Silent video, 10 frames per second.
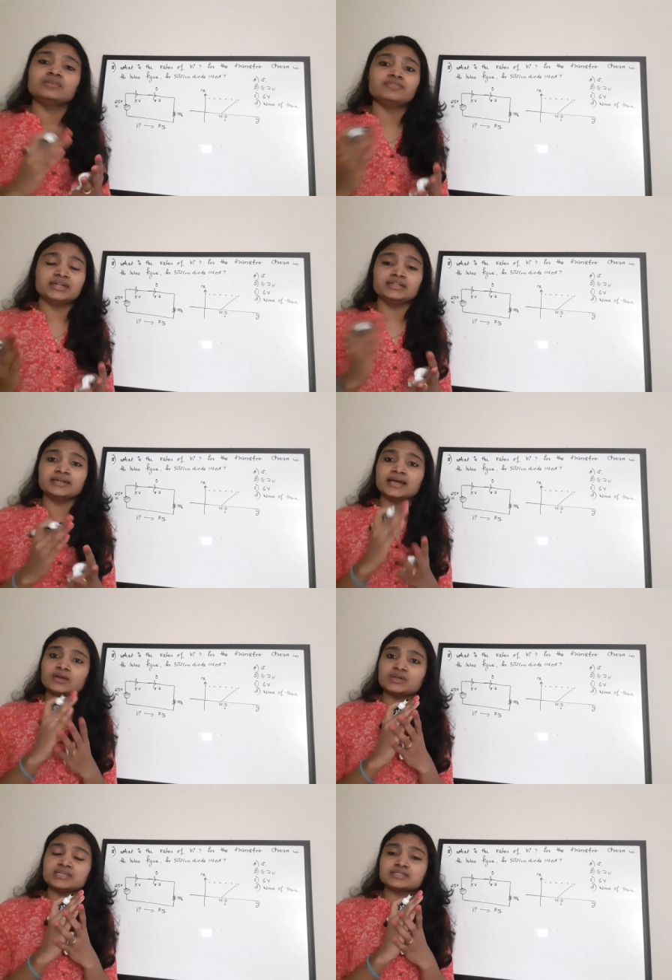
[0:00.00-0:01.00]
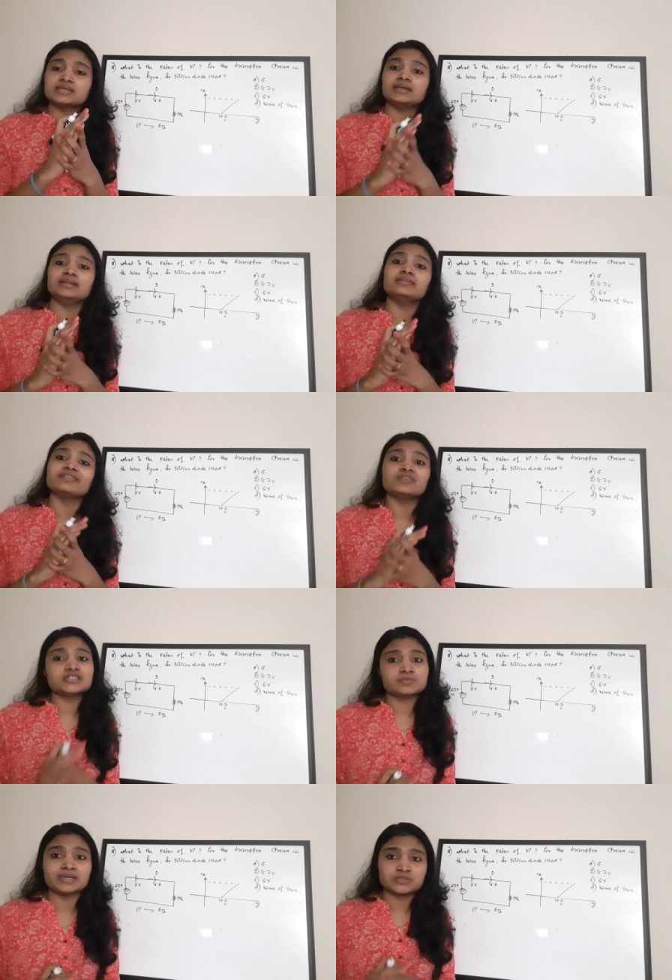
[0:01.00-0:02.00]
when the diode is in
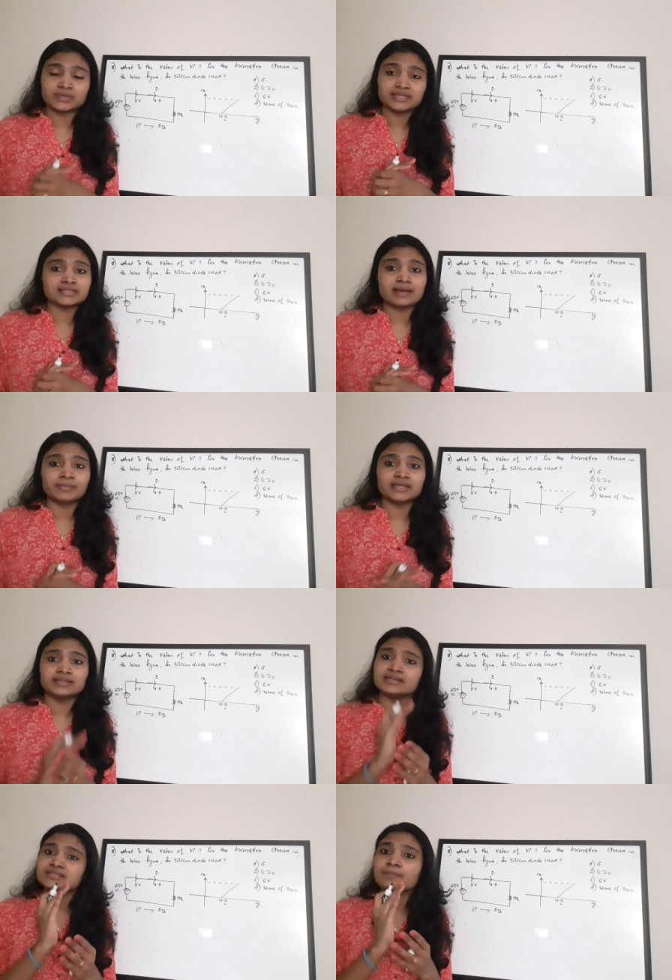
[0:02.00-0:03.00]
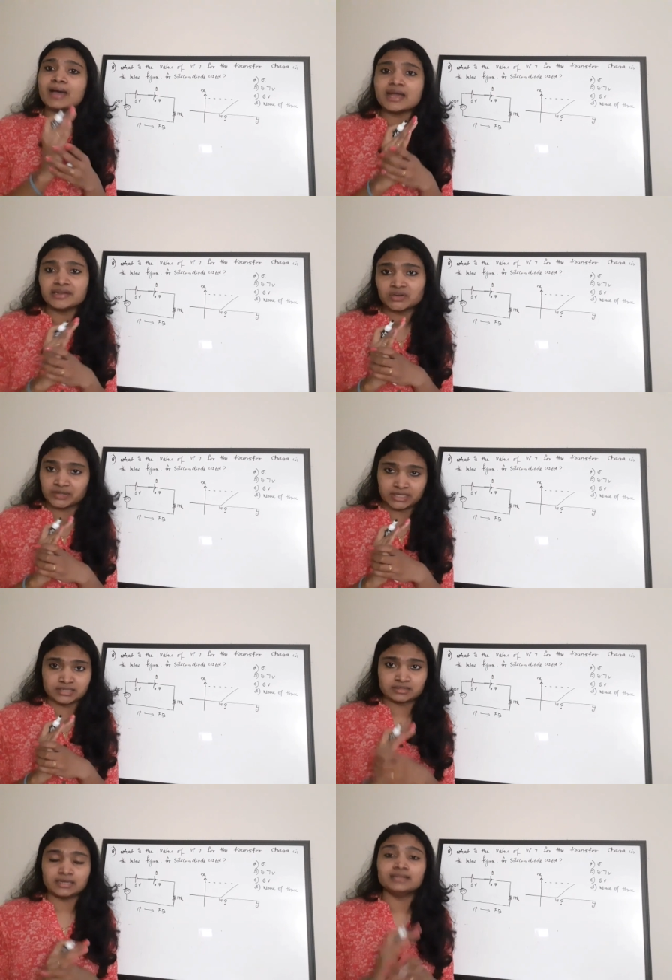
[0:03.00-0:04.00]
reverse bias, what is happening? There is a barrier created.